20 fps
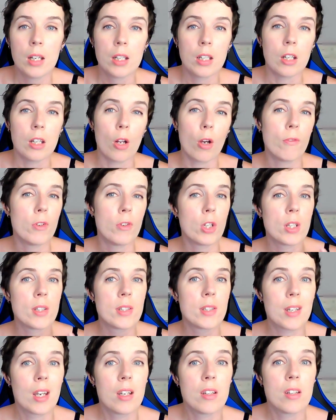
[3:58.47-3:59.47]
If you can
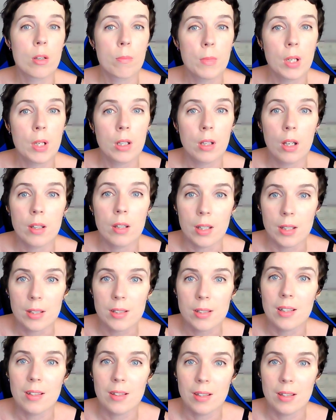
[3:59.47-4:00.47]
say something like
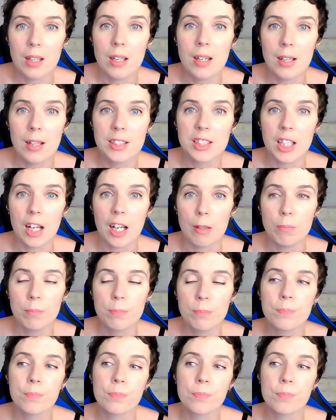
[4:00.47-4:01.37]
this in the exam,